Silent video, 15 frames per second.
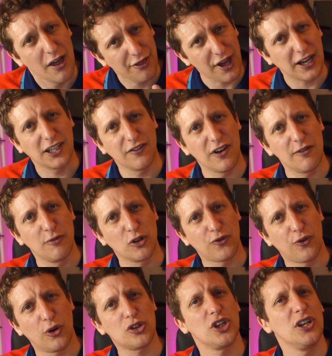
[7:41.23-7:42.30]
Thank you very much
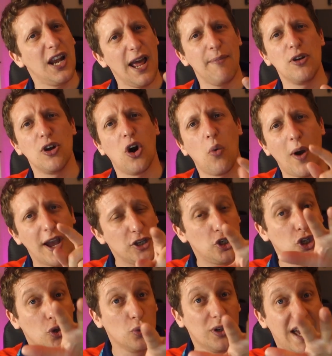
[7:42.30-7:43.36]
for watching. Let me know where
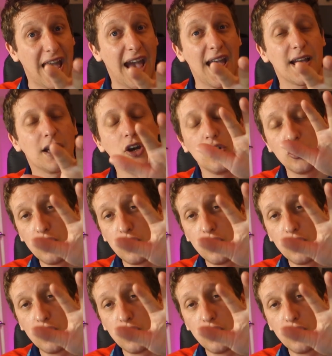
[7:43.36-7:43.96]
you get